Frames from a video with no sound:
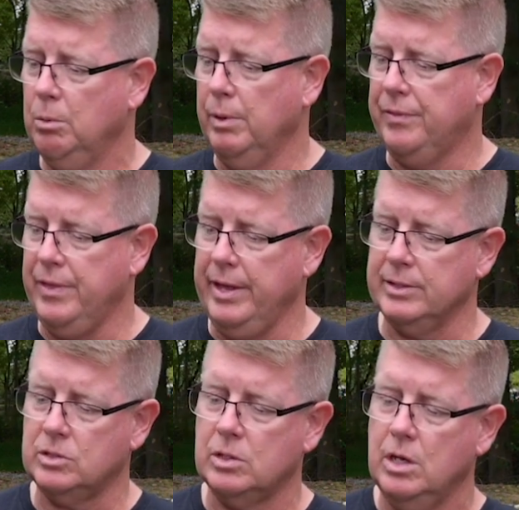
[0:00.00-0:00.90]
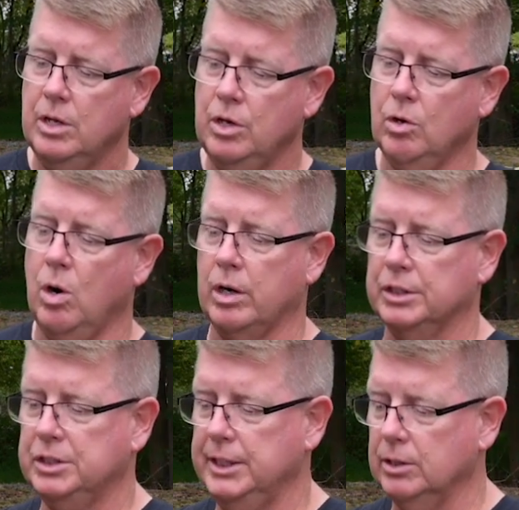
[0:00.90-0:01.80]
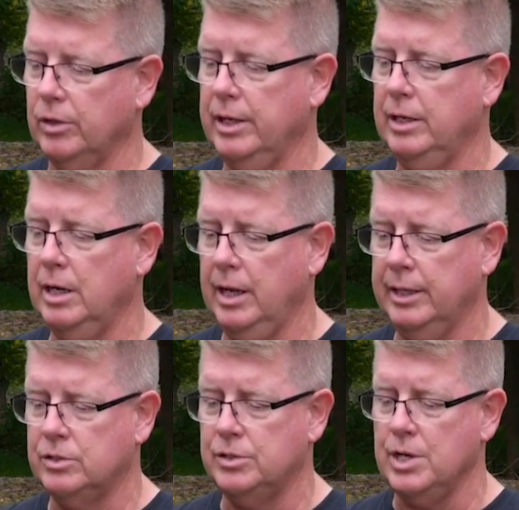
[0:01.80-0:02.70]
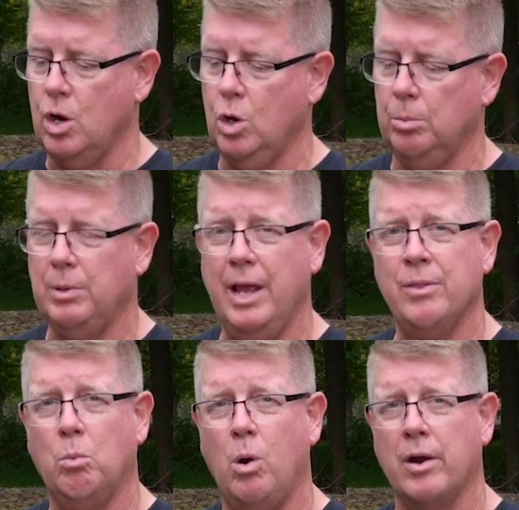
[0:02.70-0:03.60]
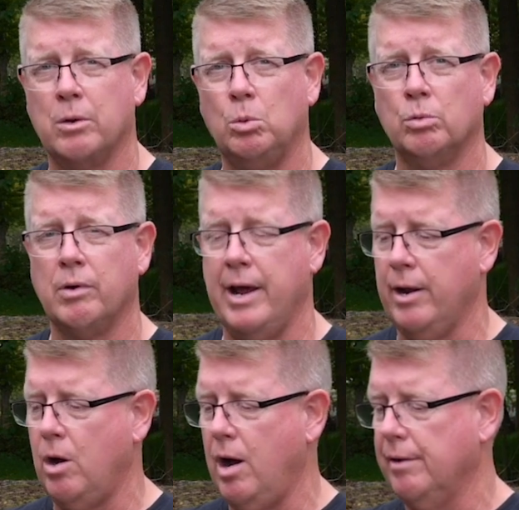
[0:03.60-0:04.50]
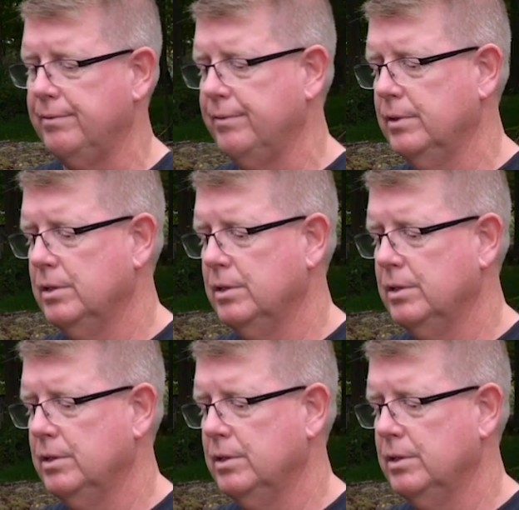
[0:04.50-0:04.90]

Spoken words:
With this, you are shielded, it's domed, and the water will run off.